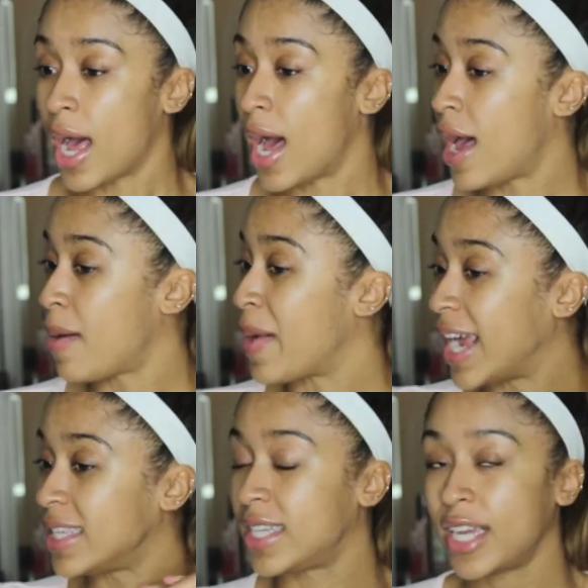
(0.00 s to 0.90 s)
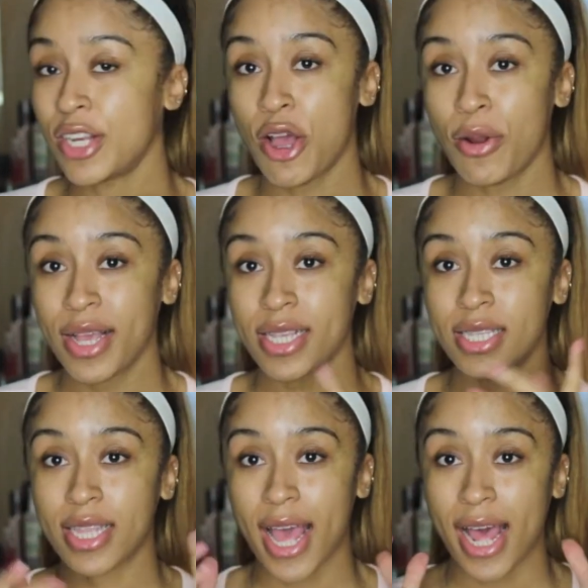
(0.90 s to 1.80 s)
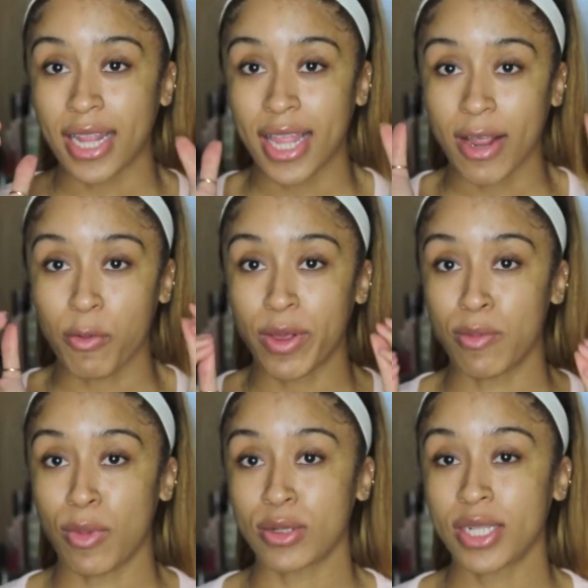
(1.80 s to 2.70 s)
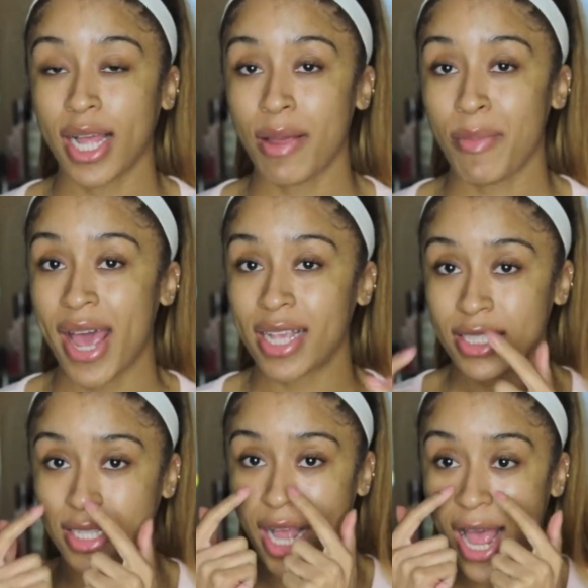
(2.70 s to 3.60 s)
I did notice that like with most clay masks,